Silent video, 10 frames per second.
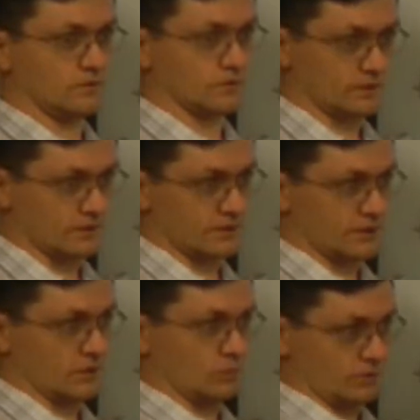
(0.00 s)
Because that's
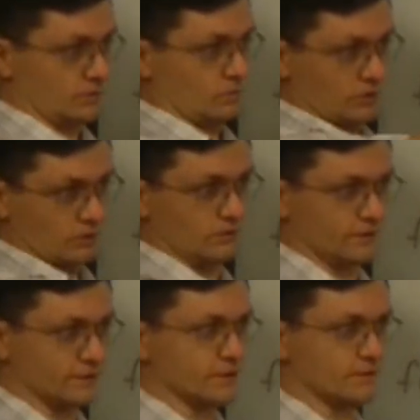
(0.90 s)
exactly what we call
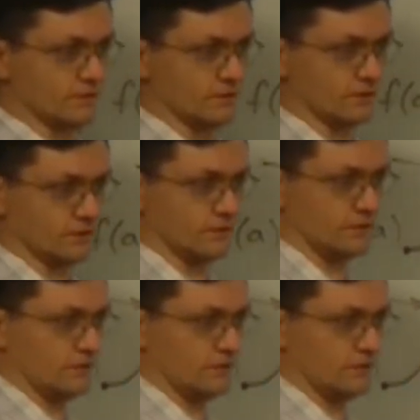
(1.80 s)
additivity there.